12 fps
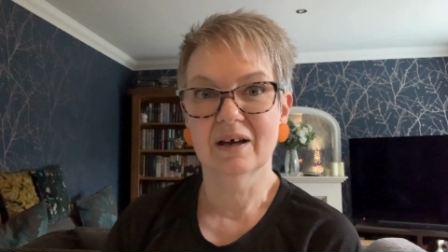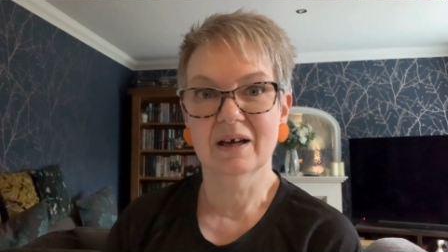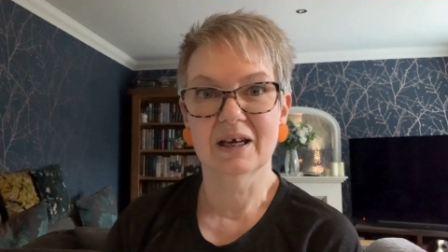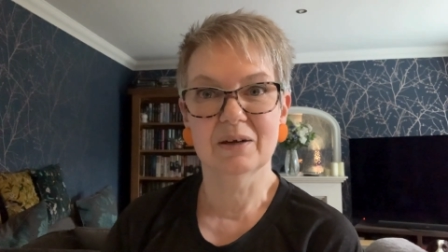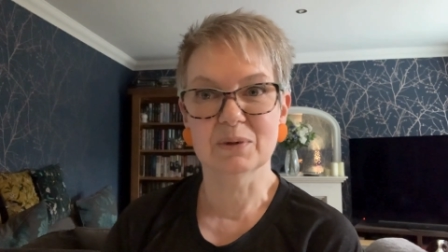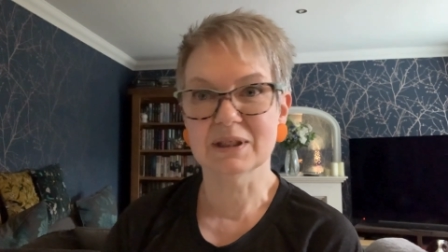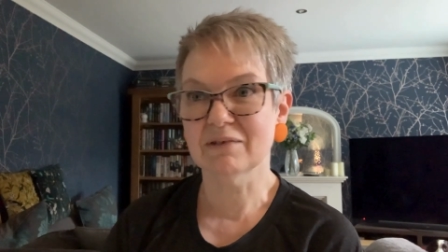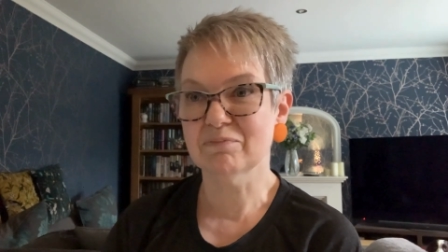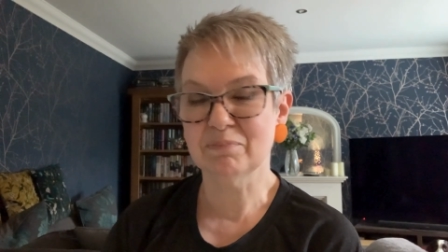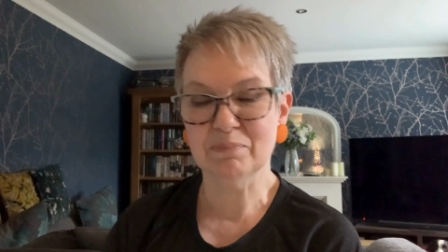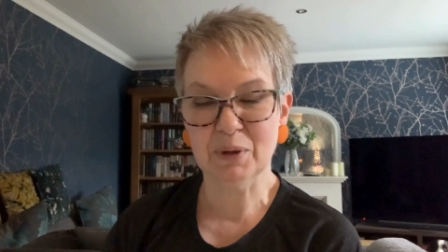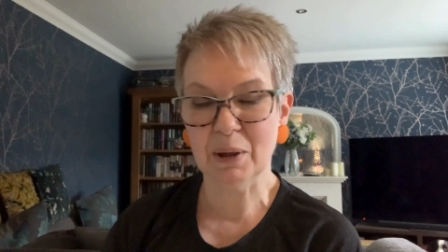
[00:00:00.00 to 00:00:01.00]
It was a
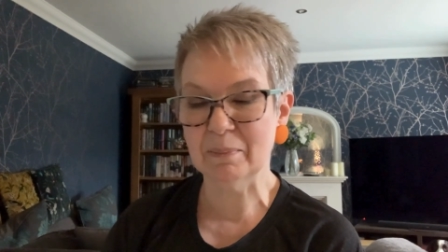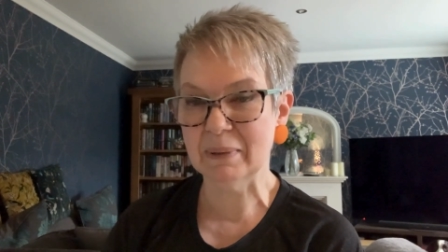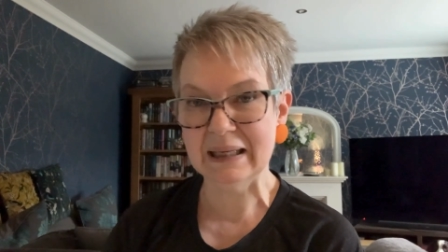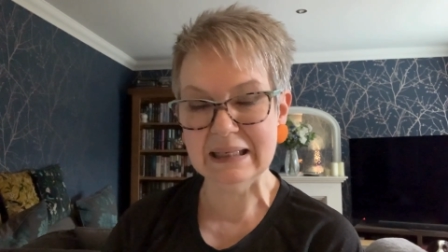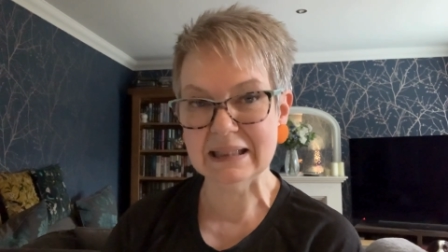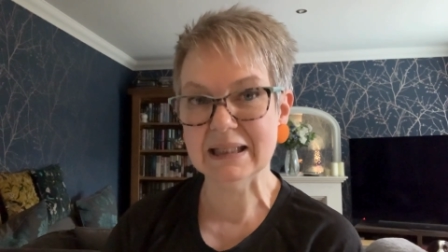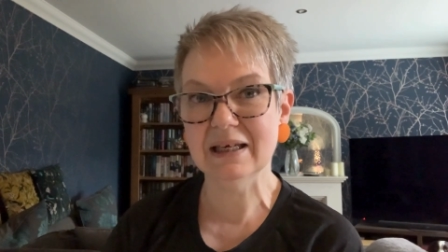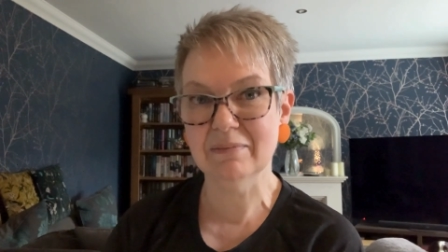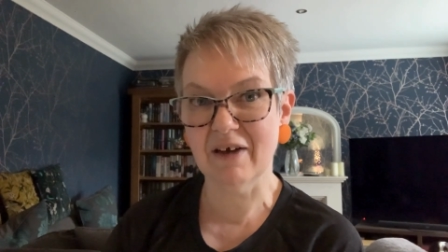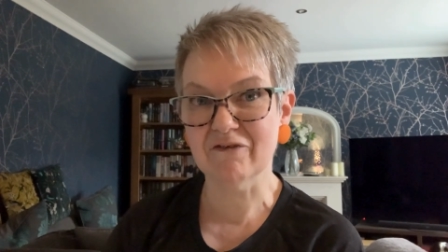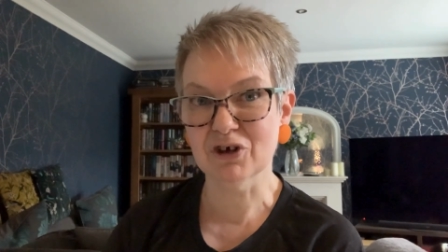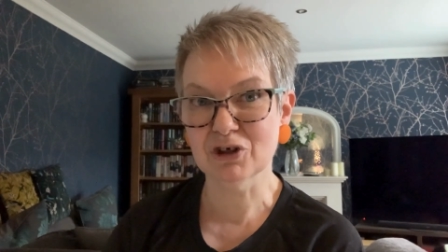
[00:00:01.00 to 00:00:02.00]
complete team
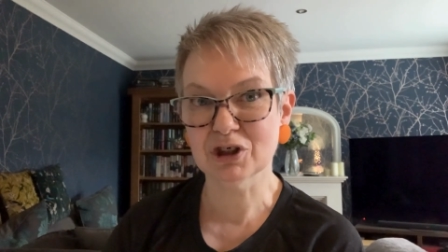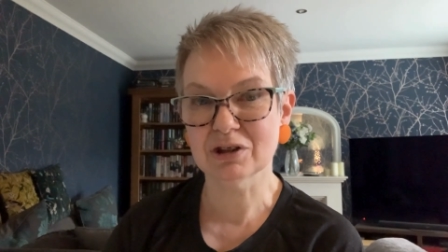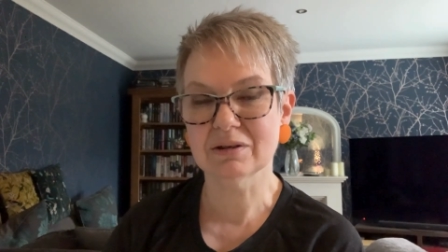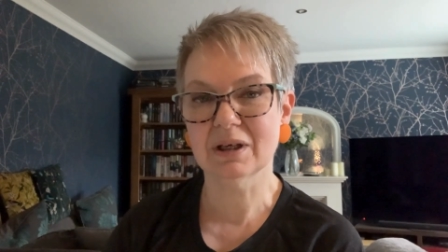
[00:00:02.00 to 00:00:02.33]
effort,